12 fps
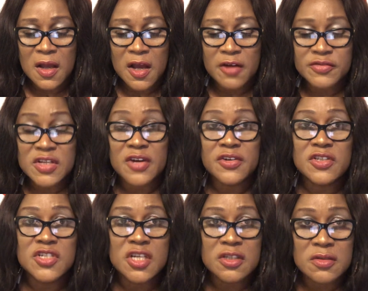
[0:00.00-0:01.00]
after
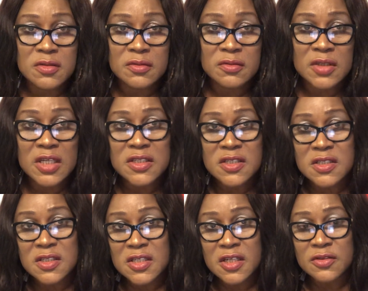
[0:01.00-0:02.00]
rejection? That is
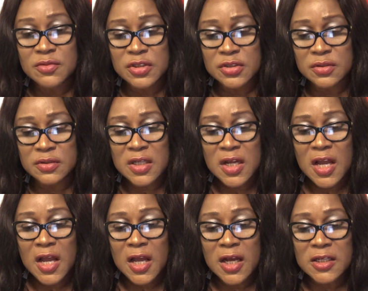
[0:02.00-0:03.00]
the third question.
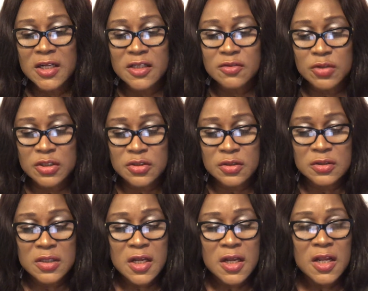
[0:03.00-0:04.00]
And that question,
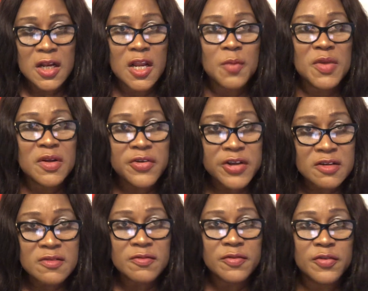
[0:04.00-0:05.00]
let me
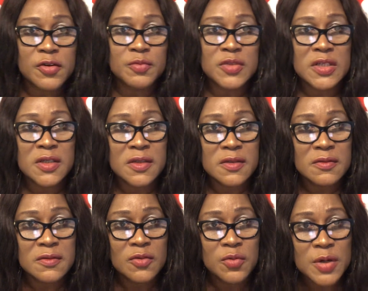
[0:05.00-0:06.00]
read from the
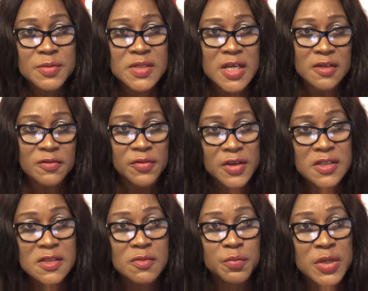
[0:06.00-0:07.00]
website first
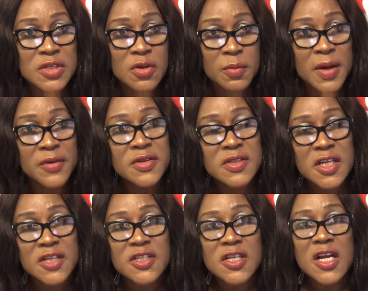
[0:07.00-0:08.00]
based on my
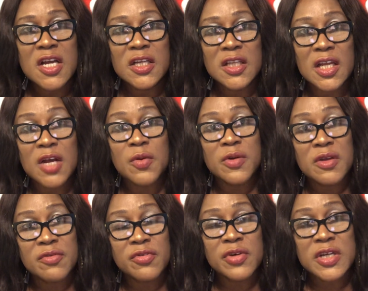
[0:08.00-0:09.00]
research, then I will
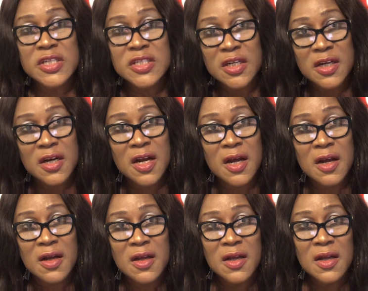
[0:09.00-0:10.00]
give you a general
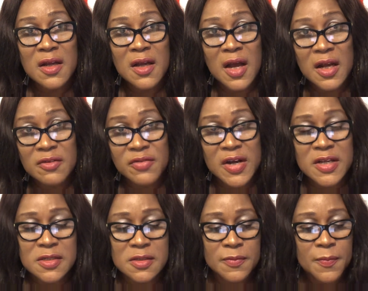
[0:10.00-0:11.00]

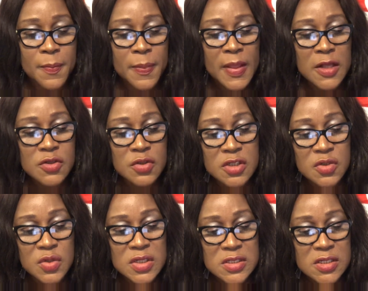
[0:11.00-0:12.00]
advice. So this
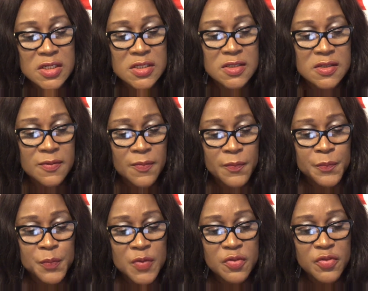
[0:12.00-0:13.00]
one says,
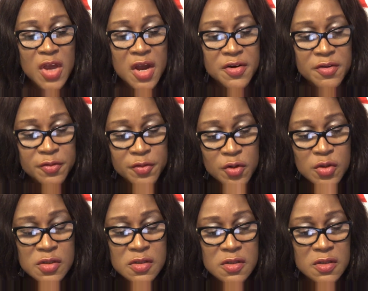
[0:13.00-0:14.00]
if you are
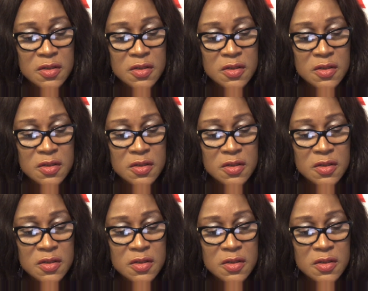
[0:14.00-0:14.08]
refused,